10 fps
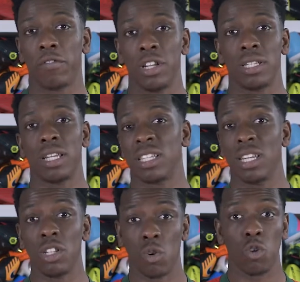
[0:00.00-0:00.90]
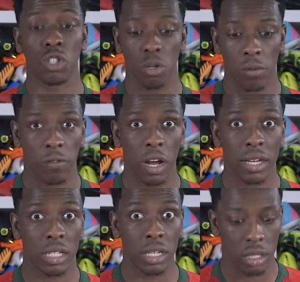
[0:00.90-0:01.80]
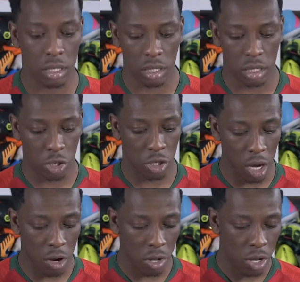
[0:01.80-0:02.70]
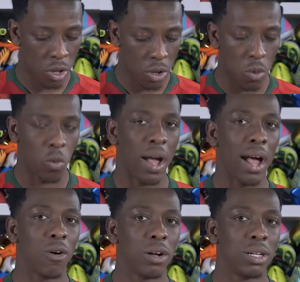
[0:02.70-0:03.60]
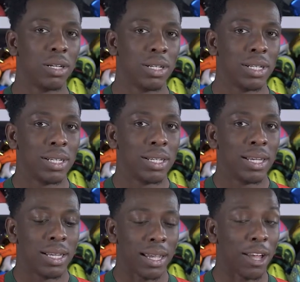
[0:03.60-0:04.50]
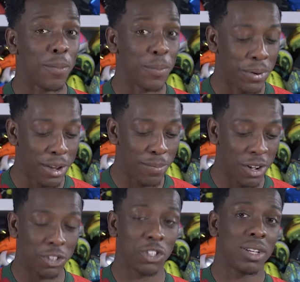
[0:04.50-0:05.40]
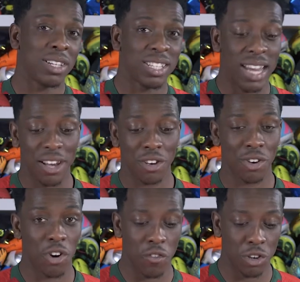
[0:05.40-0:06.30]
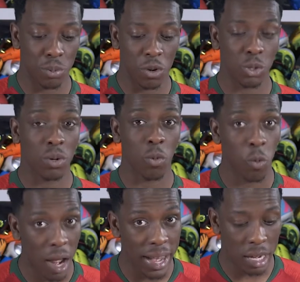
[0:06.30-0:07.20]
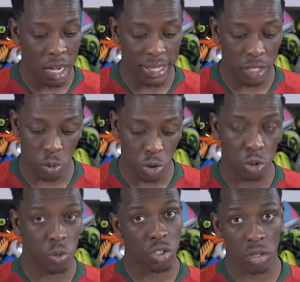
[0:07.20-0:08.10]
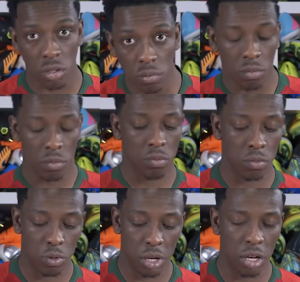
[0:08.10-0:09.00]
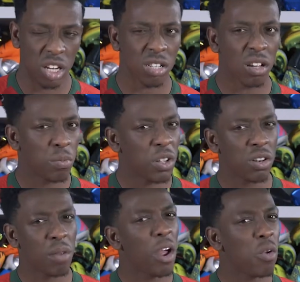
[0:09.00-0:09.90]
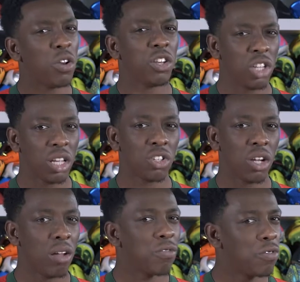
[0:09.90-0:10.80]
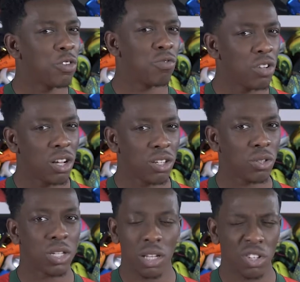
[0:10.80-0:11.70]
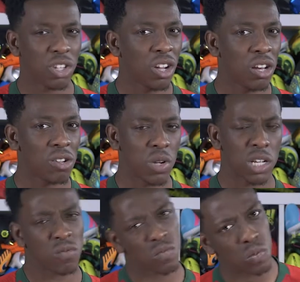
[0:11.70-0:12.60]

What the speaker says: 360s or Superfly 6s. So, wow. They come in pretty much a standard orange box with a white Nike swoosh, which is pretty nice. But they might want to change it up for Ronaldo's signature colorway.